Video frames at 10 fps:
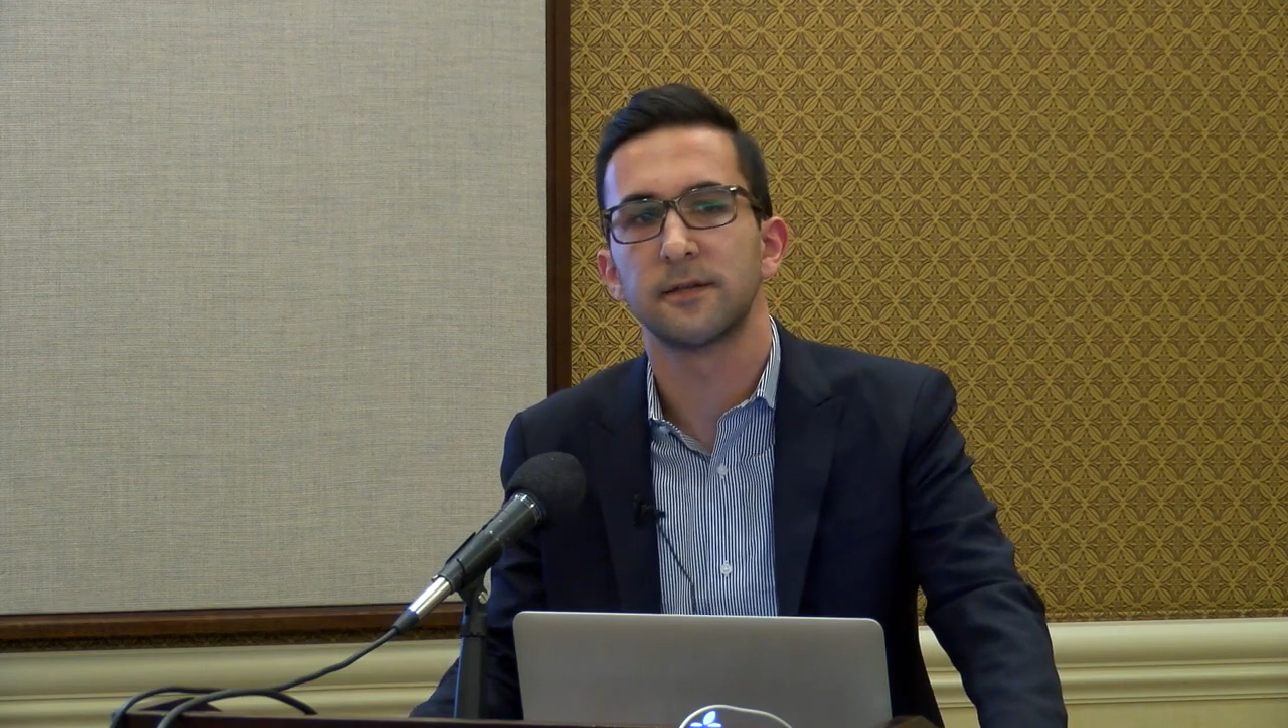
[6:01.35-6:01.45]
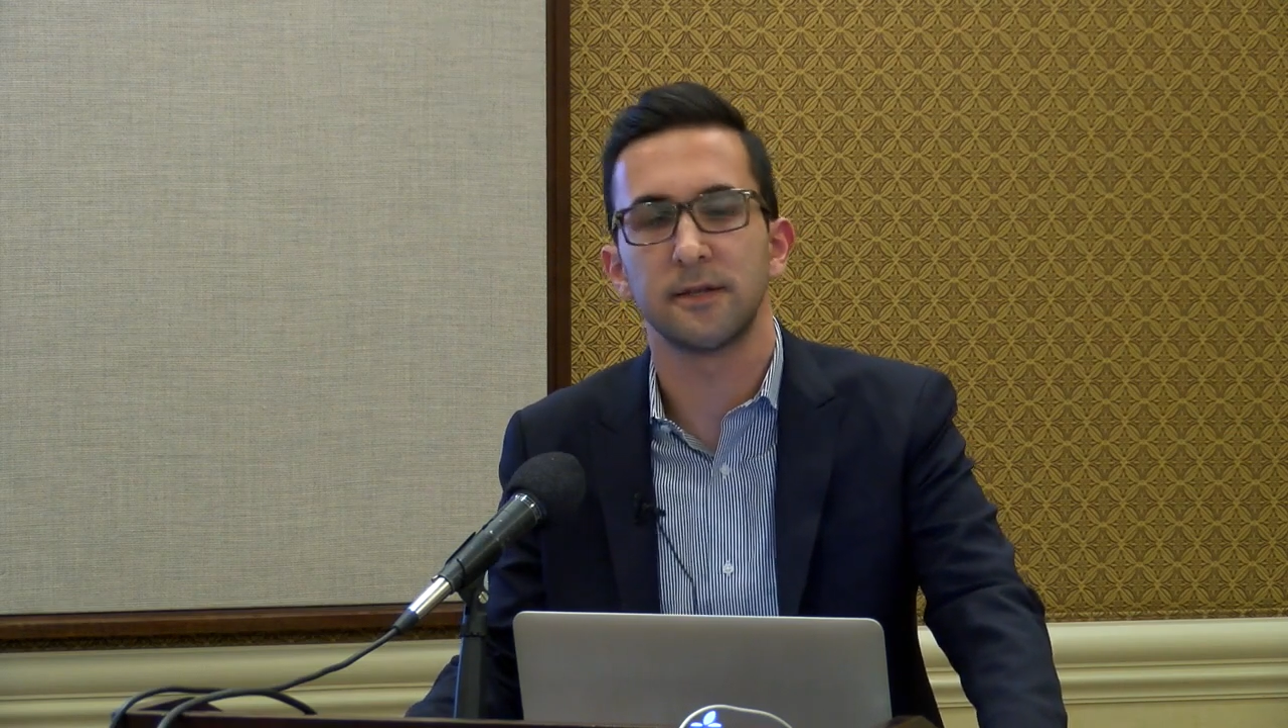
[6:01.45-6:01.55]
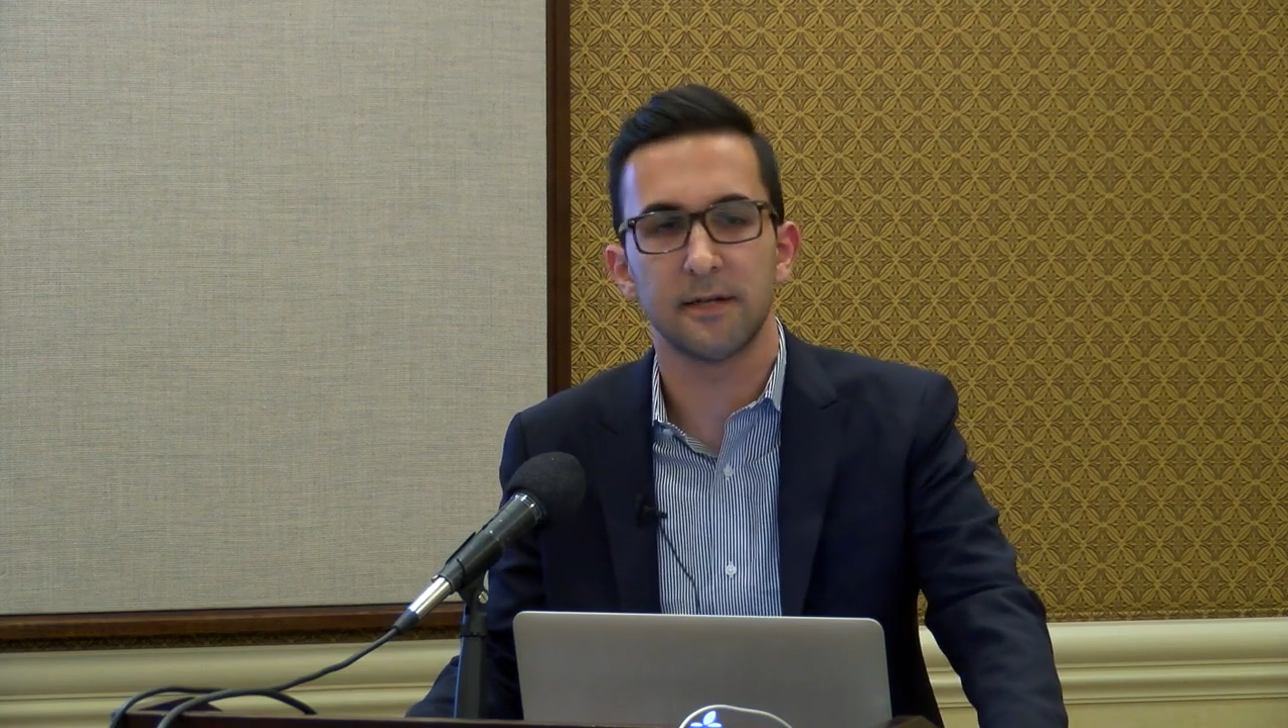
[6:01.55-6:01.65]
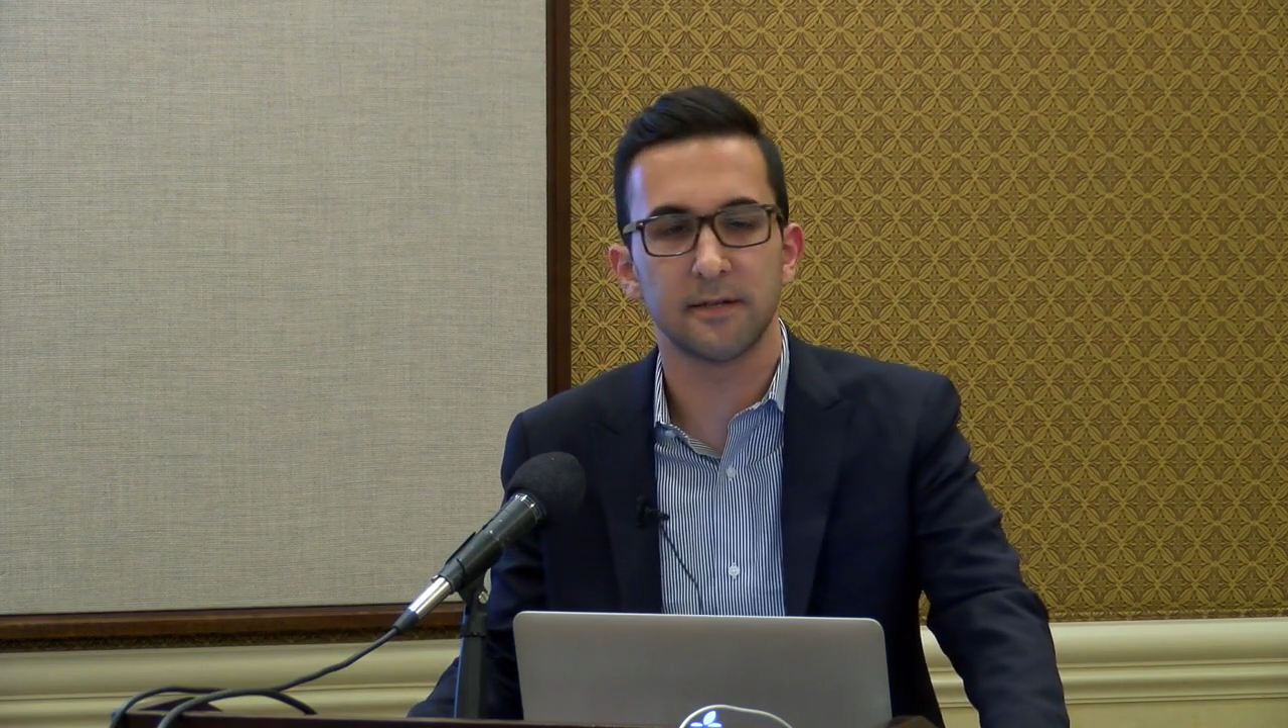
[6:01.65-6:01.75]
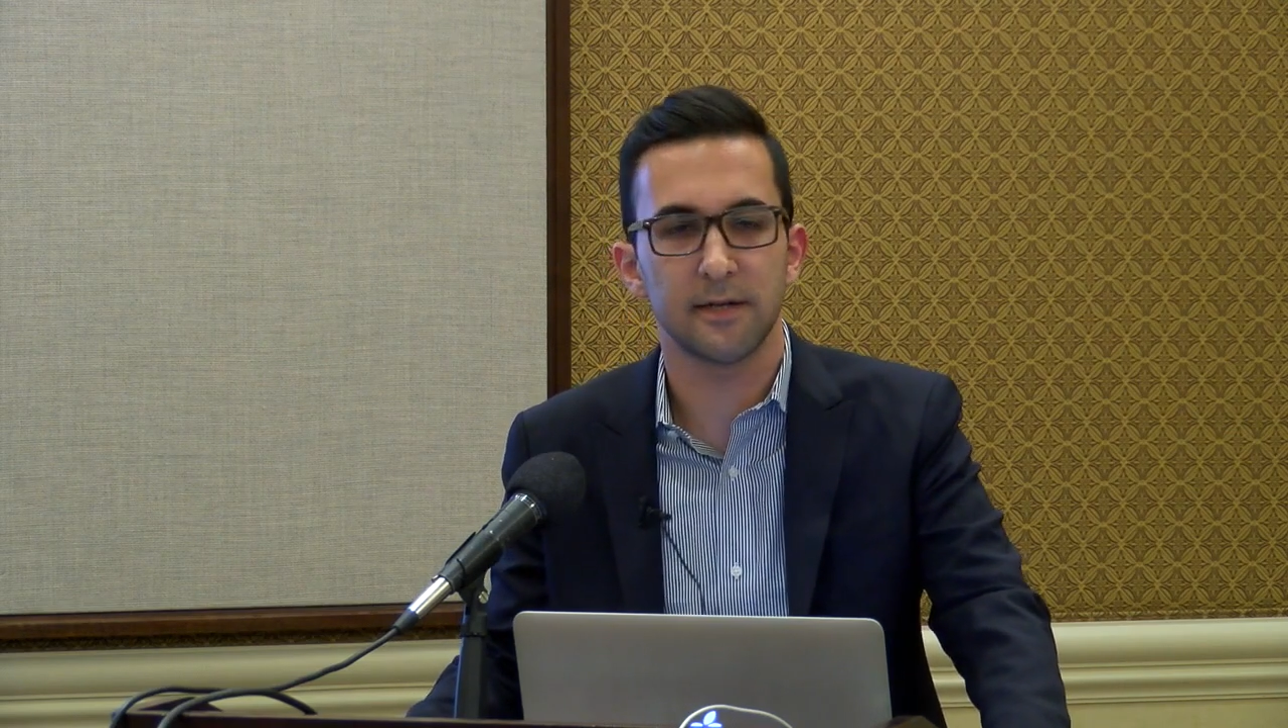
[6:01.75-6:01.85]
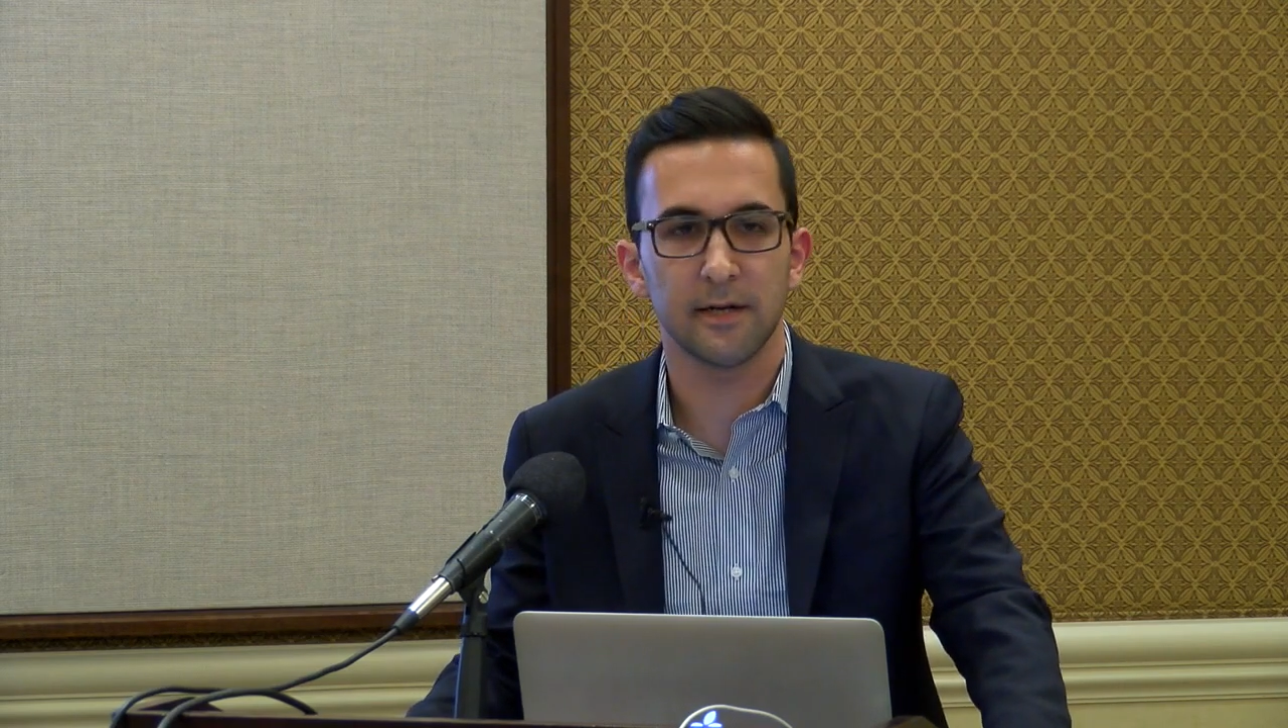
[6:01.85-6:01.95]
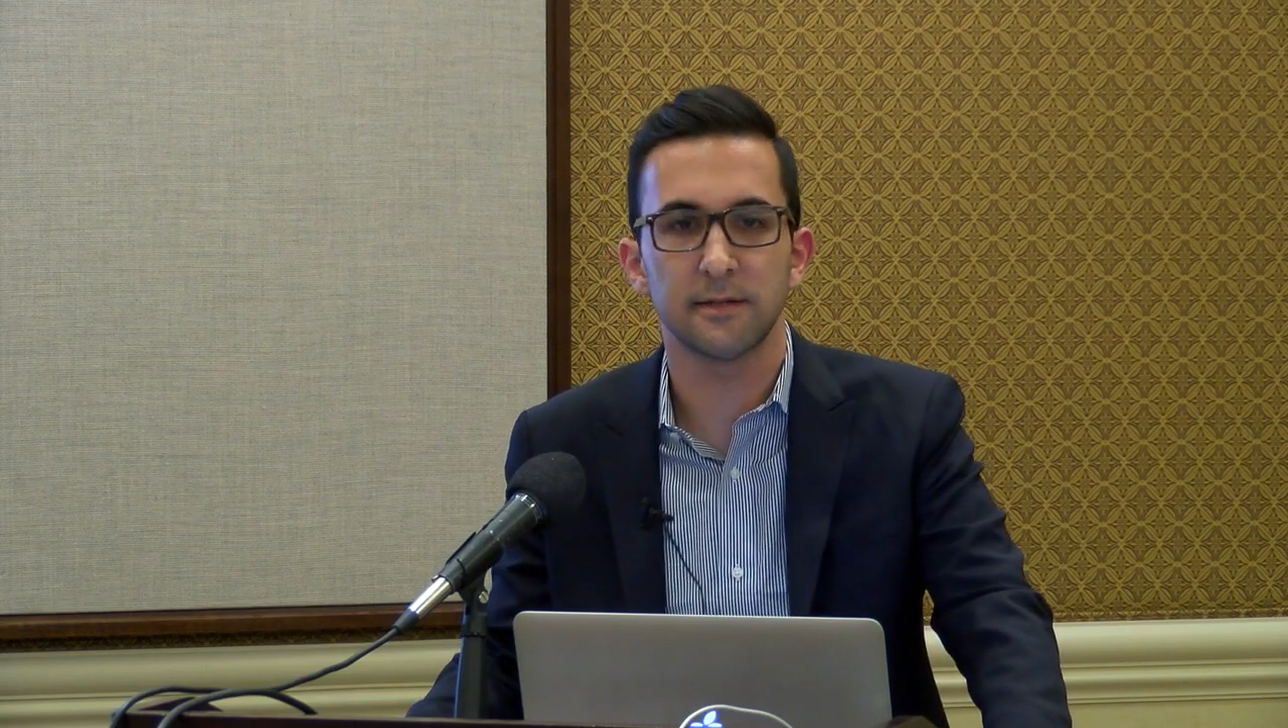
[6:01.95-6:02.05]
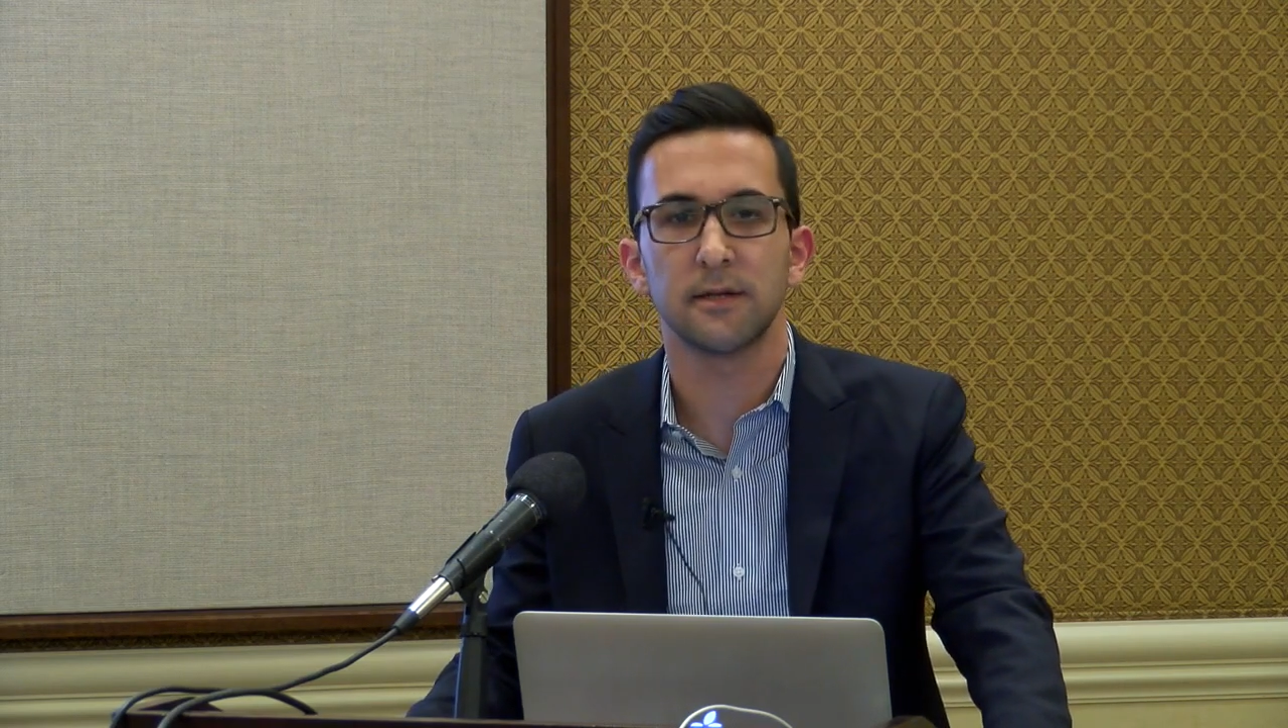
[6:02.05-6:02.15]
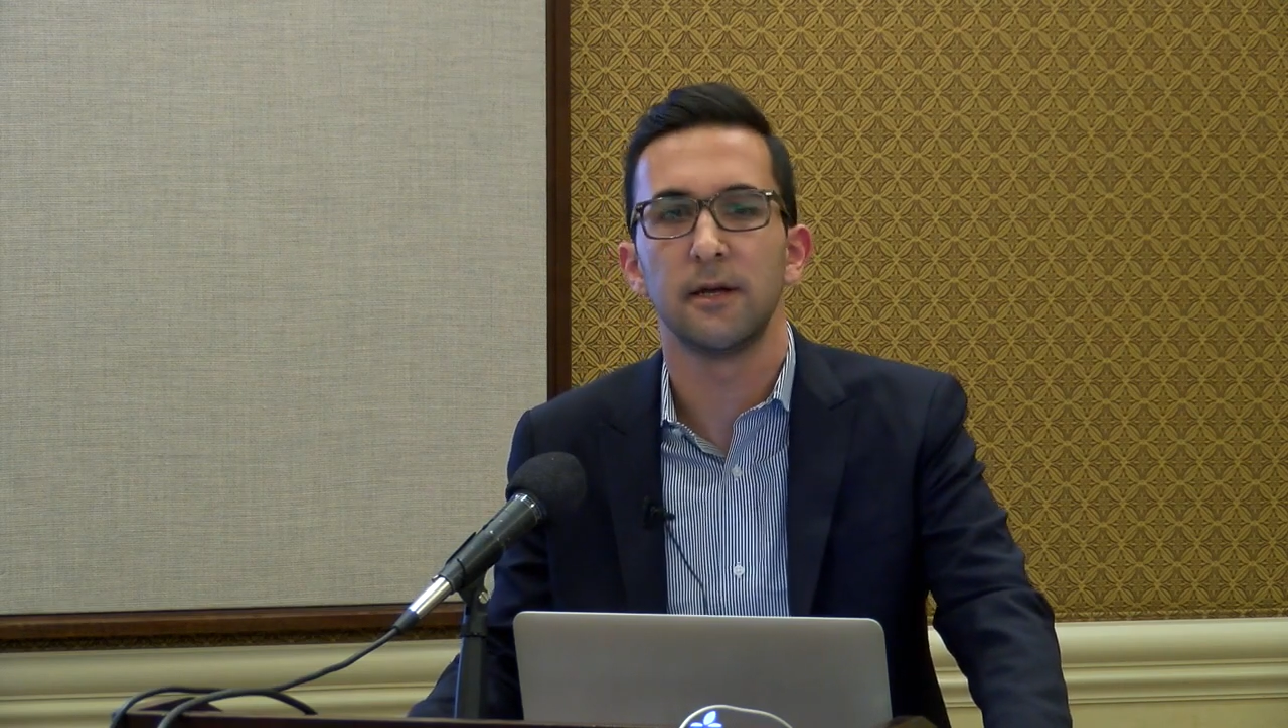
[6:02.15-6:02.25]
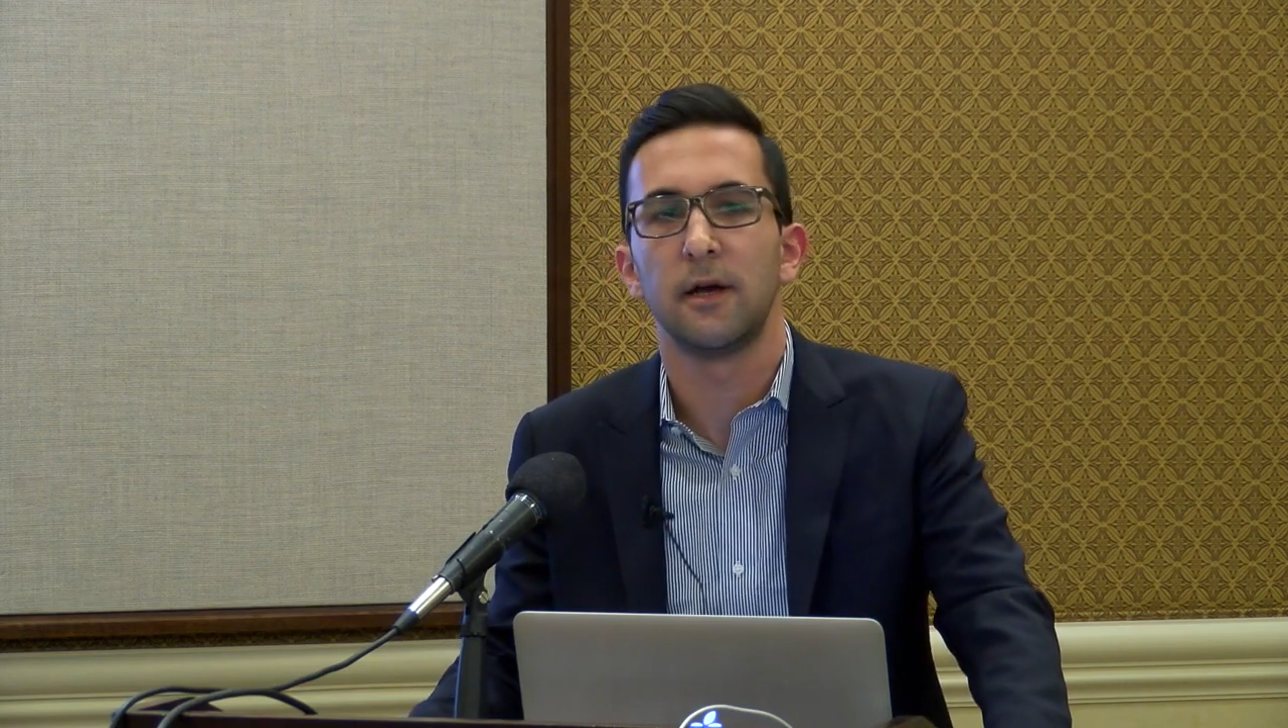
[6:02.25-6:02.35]

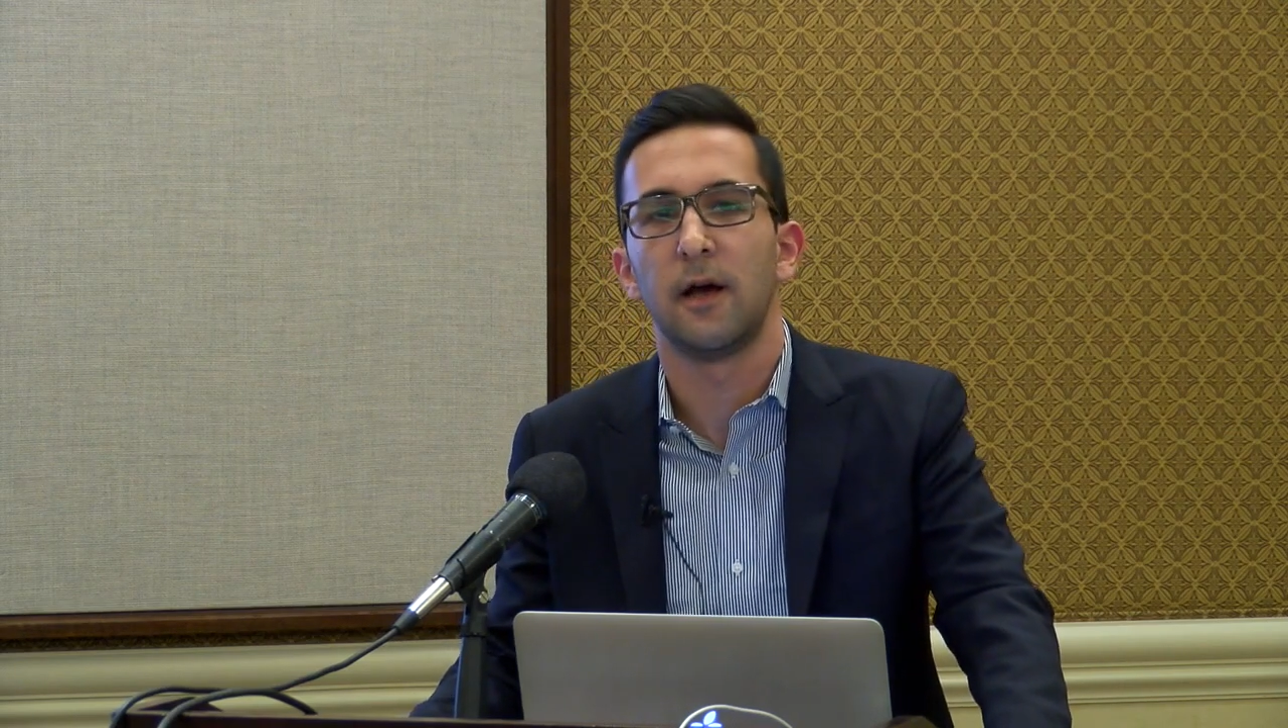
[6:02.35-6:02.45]
statistics